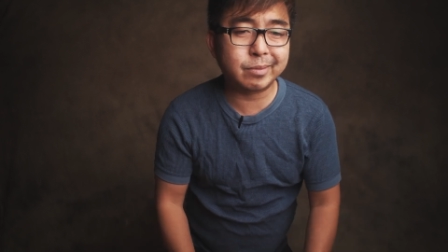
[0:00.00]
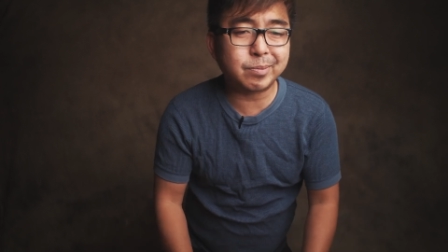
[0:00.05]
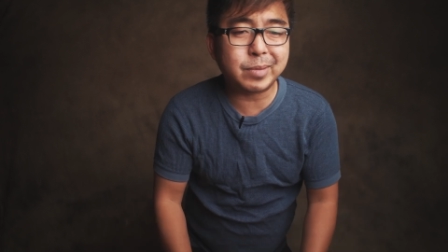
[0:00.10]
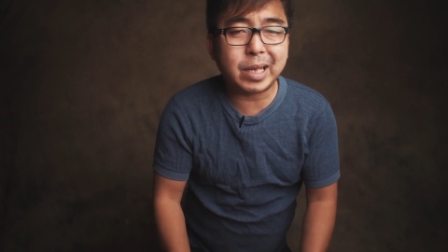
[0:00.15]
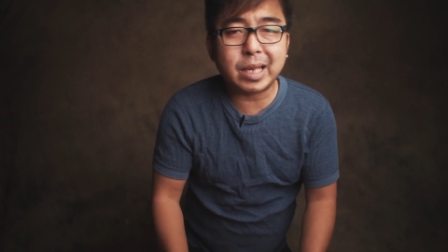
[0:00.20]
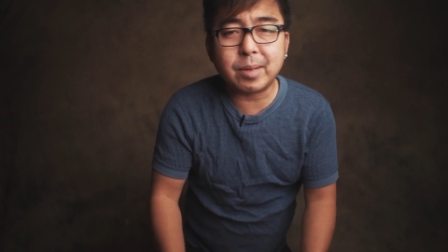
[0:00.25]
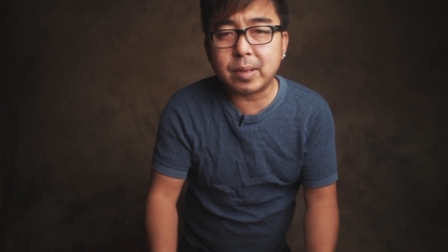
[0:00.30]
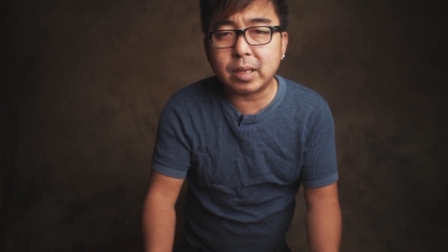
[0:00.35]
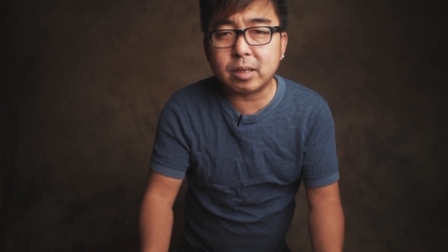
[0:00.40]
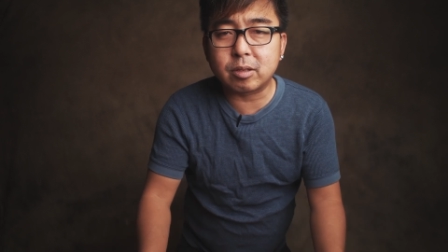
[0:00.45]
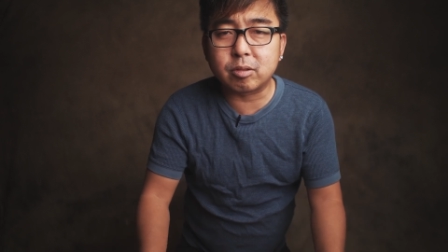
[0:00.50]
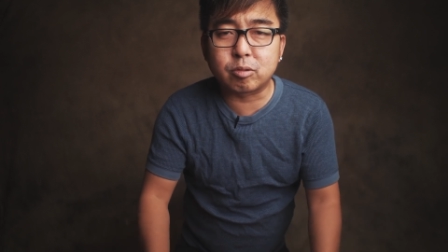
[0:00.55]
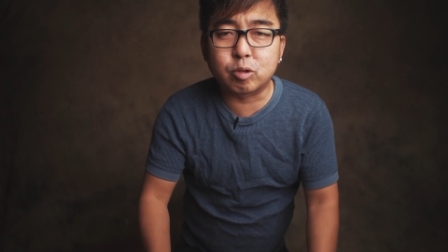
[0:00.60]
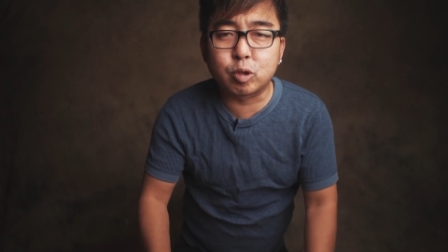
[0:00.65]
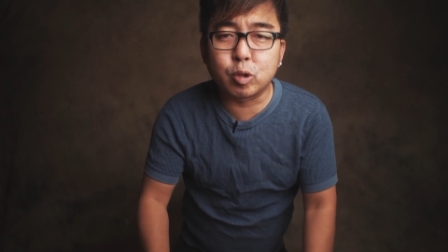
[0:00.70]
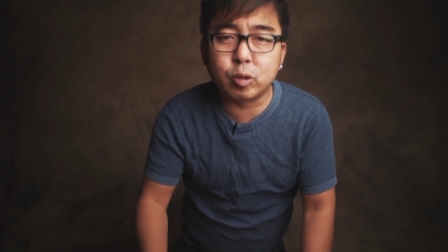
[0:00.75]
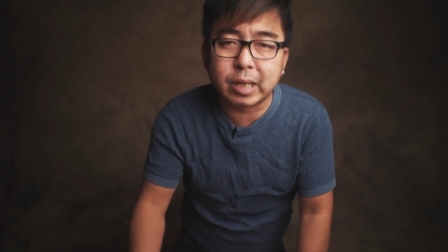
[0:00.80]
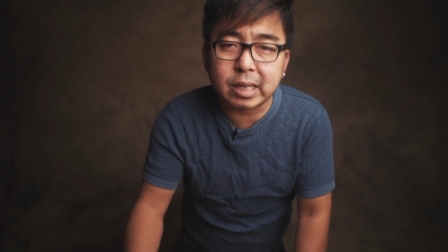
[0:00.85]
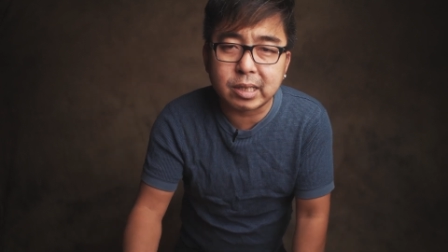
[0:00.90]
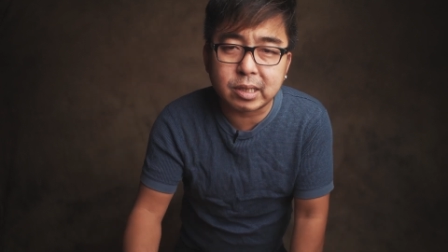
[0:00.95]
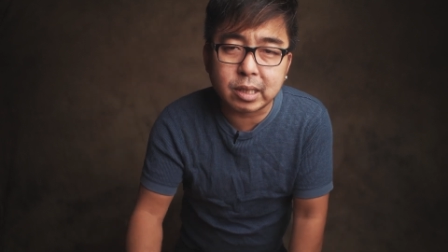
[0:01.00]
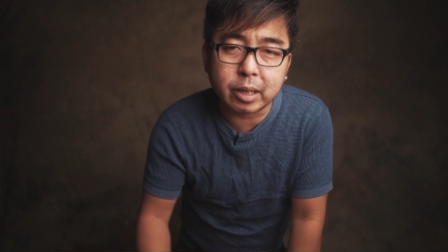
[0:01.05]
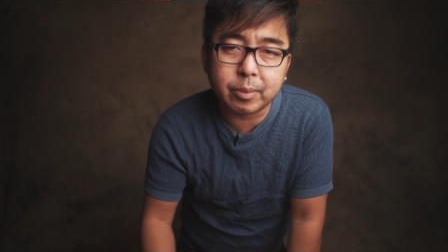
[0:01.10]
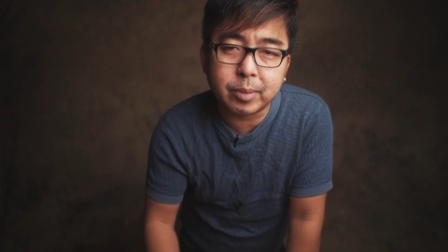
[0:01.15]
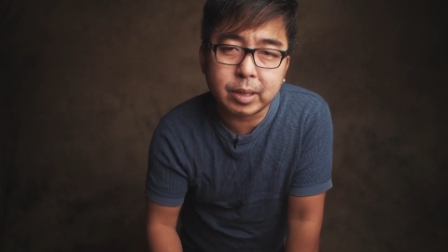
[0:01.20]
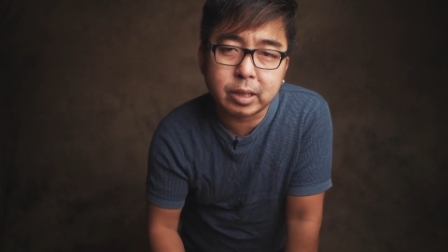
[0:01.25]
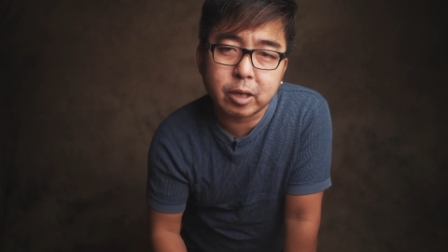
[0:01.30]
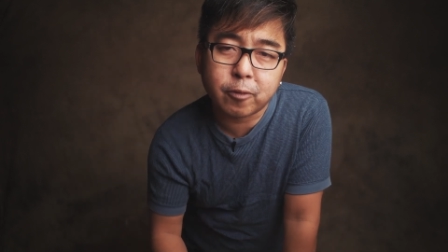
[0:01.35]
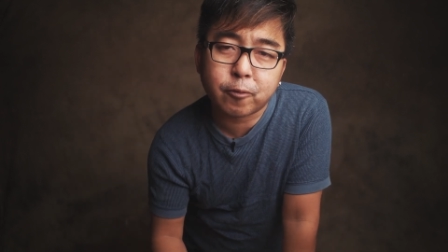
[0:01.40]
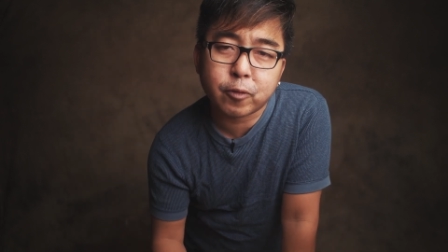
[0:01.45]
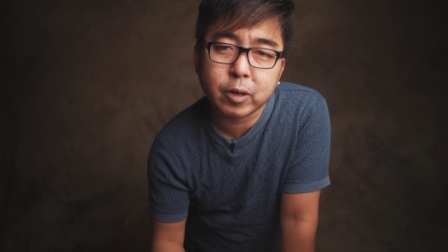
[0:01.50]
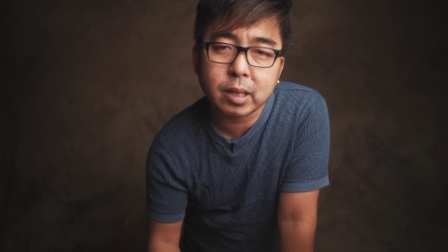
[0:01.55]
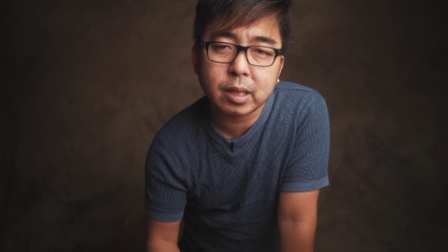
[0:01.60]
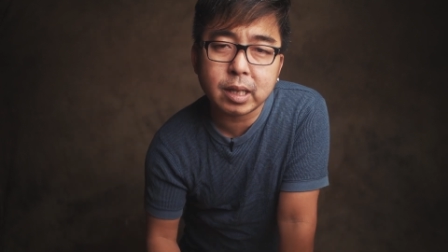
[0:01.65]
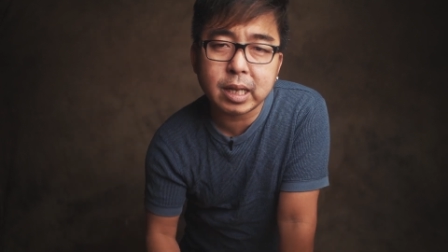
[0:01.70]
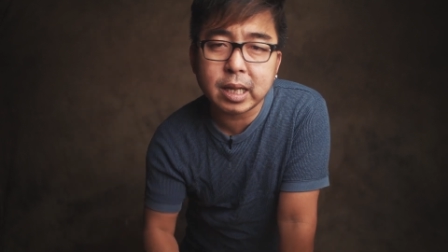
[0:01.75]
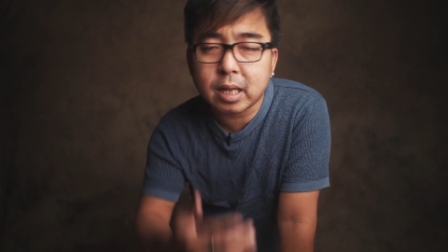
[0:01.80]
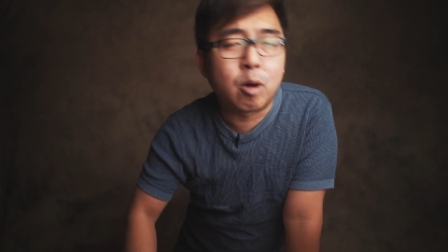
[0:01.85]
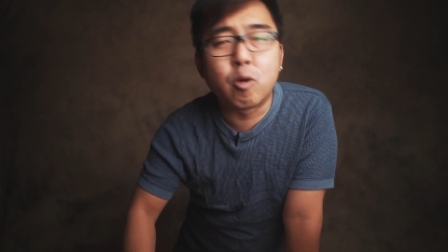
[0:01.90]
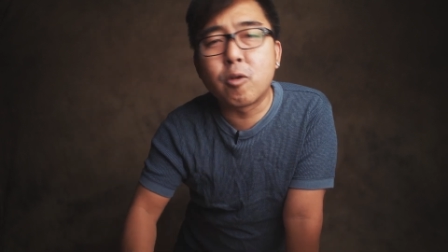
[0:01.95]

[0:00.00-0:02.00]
Maybe do things a little bit differently.